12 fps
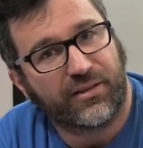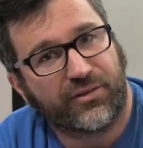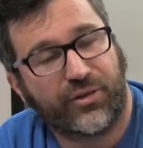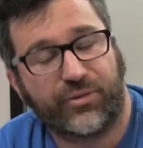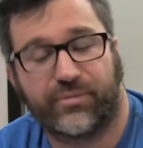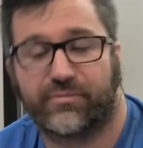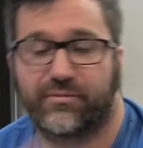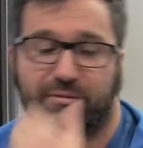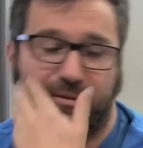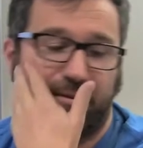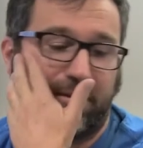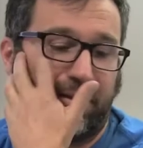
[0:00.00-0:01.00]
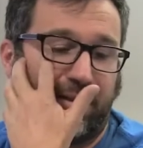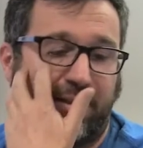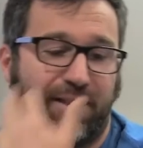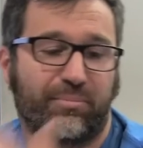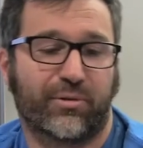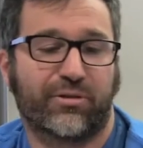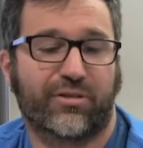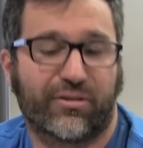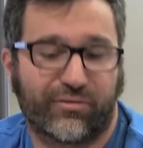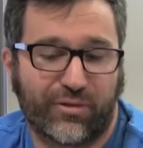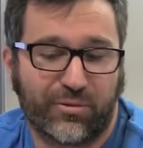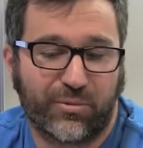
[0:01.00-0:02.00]
So it depends
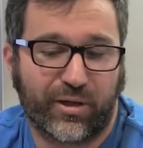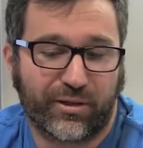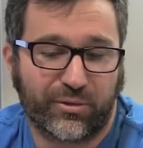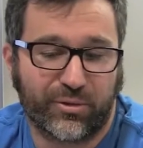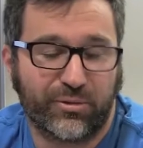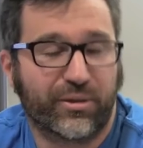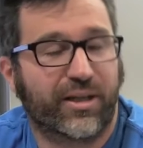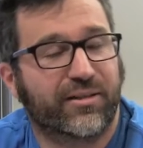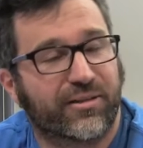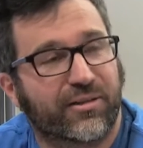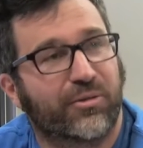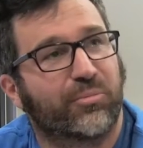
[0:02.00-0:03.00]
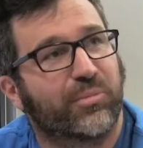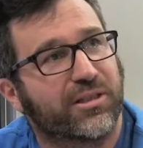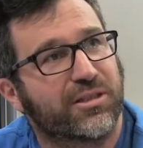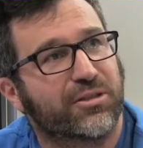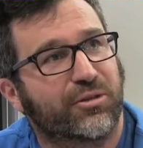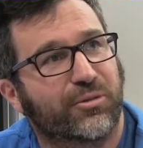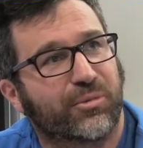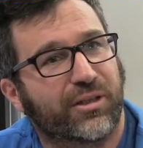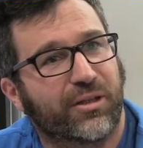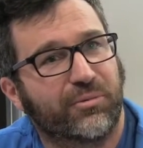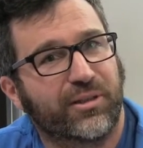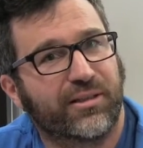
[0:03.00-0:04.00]
on where you look at the competition, but
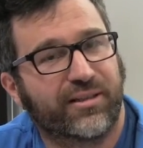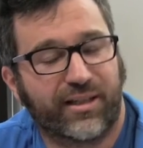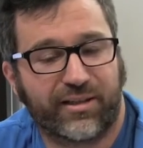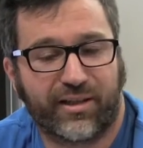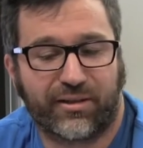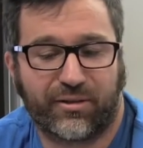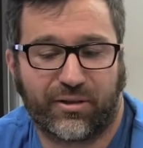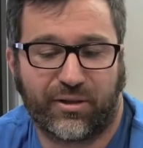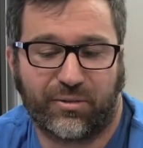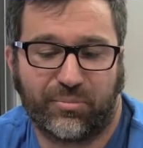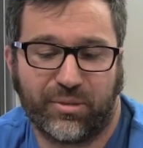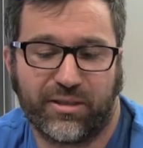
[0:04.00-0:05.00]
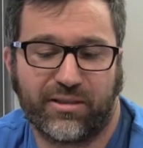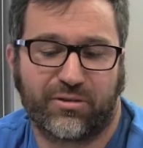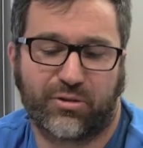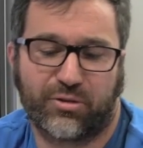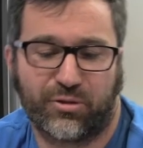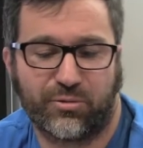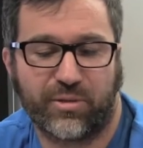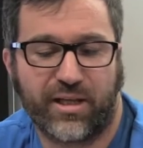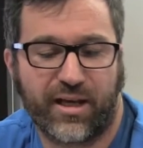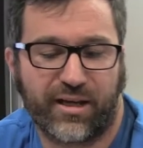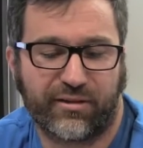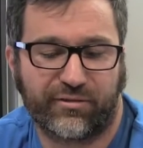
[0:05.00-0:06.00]
I will say that a big discussion we
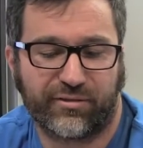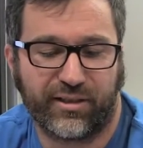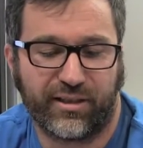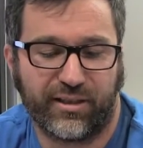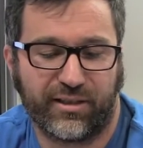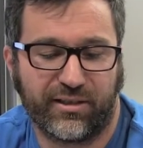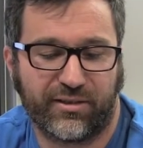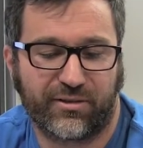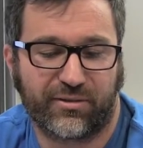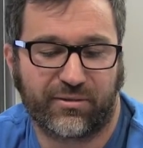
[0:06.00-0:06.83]
have is